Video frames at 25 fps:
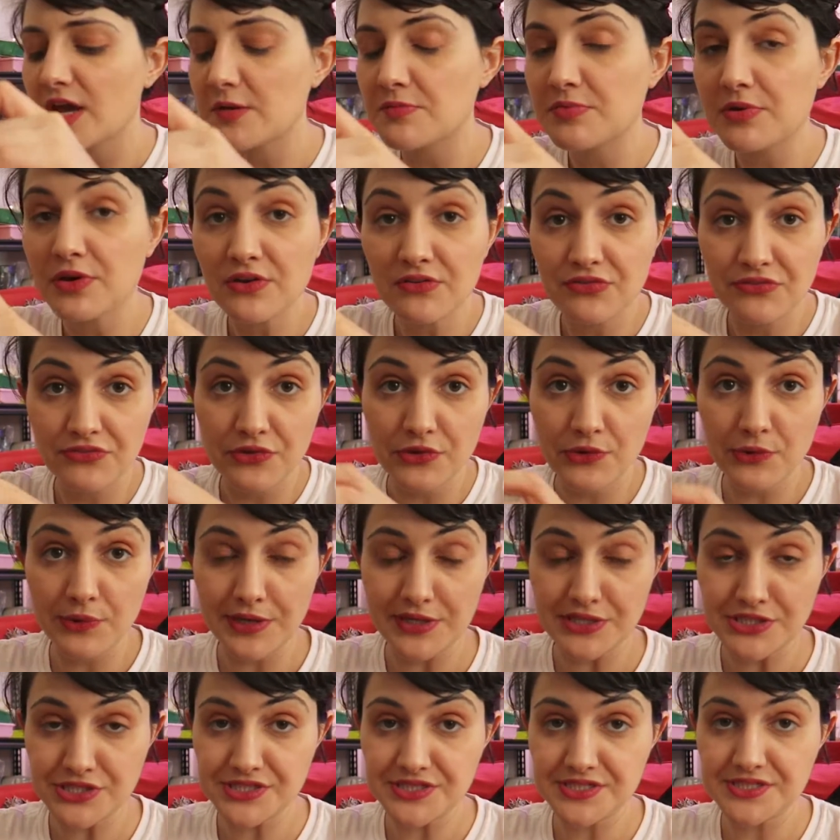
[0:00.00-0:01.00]
I put a few
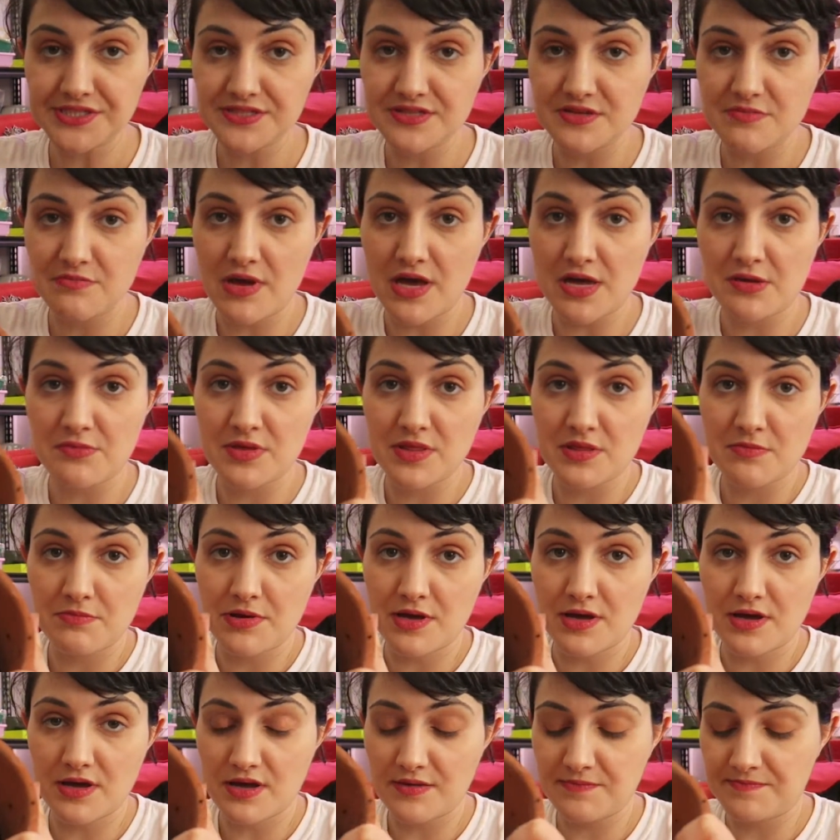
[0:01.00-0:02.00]
inches in the bottom of the
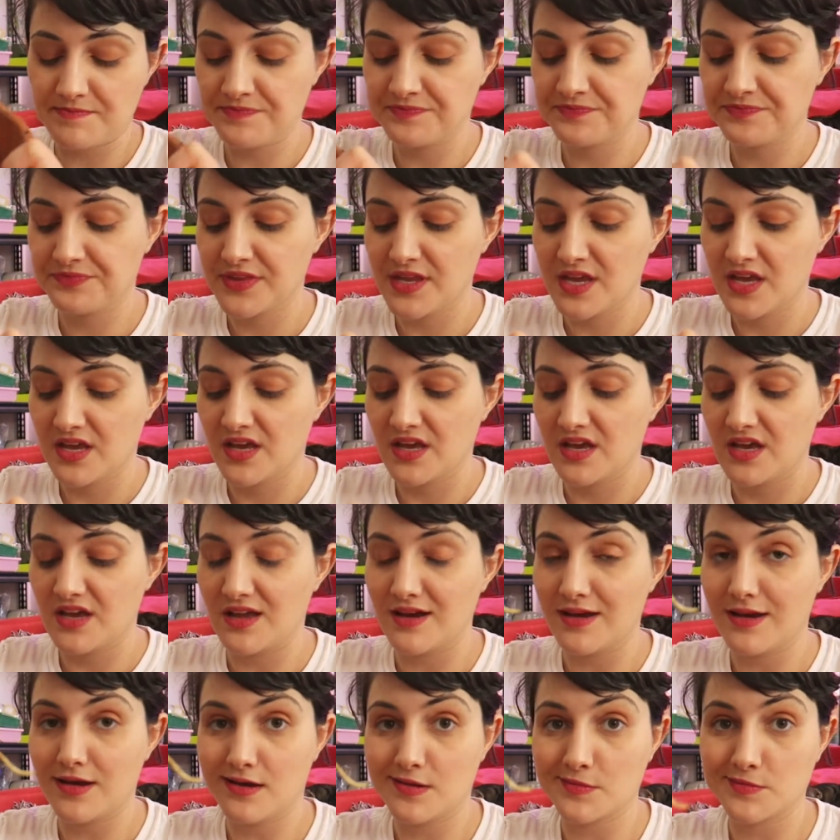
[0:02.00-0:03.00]
pot,
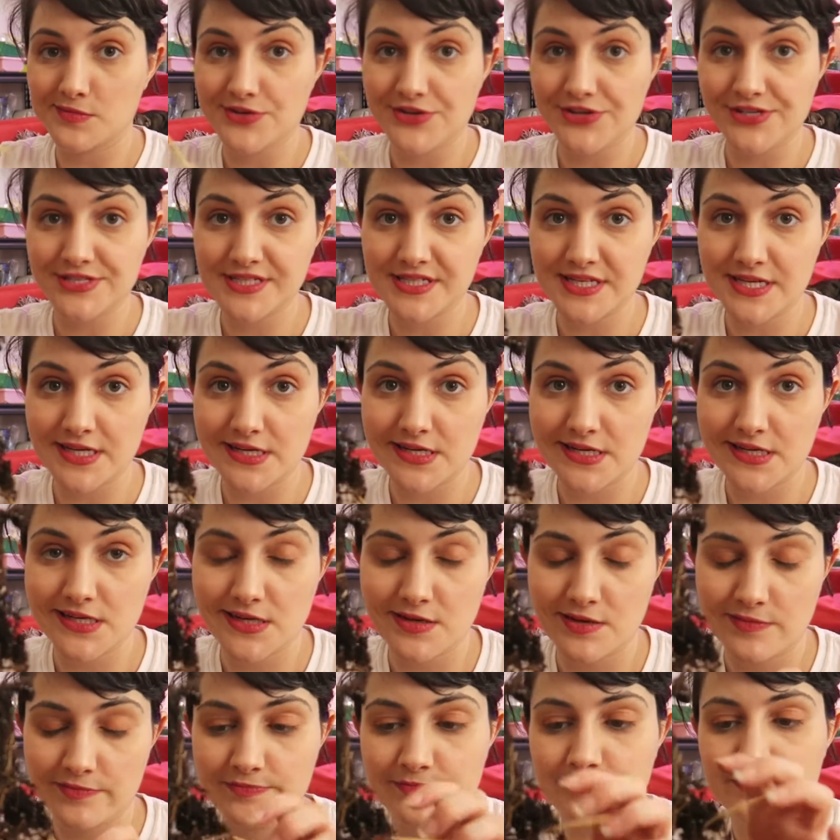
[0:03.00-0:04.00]
and now I'm just
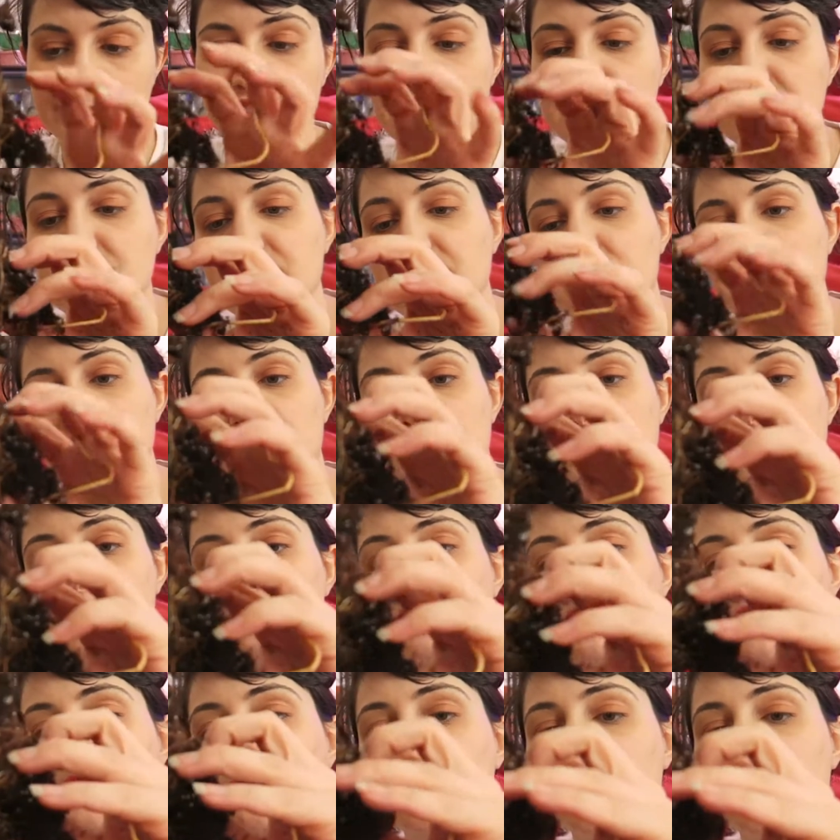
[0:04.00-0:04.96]
gonna slowly break up the